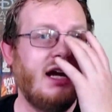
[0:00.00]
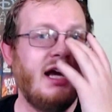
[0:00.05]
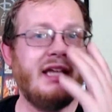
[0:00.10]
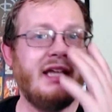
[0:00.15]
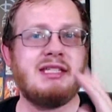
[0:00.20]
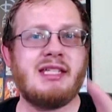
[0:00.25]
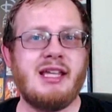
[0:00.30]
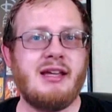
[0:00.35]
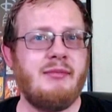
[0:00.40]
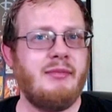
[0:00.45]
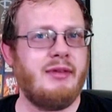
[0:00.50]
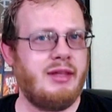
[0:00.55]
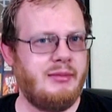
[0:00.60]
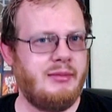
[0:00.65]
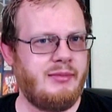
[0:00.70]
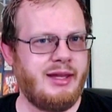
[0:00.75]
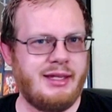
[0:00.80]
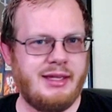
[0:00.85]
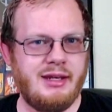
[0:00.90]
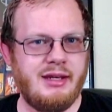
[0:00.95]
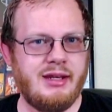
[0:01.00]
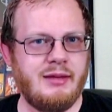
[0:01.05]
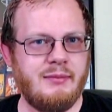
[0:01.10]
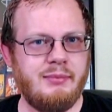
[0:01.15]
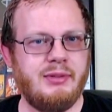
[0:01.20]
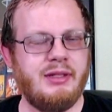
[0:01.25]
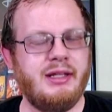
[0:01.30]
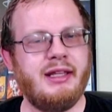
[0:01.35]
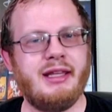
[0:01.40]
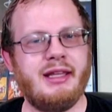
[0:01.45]
And some of them I can
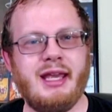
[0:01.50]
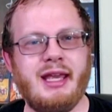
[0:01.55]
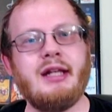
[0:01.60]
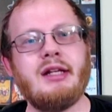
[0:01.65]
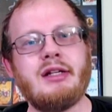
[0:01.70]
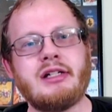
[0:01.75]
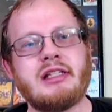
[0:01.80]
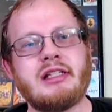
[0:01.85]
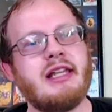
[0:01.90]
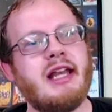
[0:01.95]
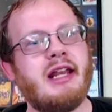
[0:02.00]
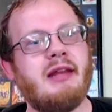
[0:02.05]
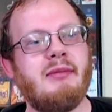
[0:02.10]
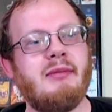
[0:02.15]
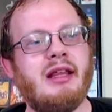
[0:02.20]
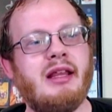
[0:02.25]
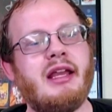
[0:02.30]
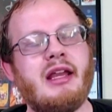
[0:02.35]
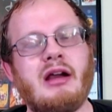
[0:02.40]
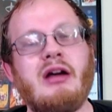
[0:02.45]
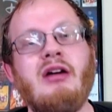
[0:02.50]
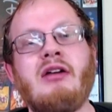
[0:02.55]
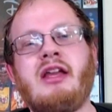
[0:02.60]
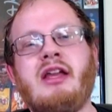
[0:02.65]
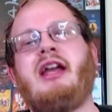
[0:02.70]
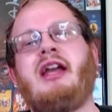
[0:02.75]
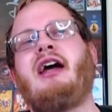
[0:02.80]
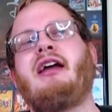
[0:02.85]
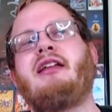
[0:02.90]
completely understand and be like, okay,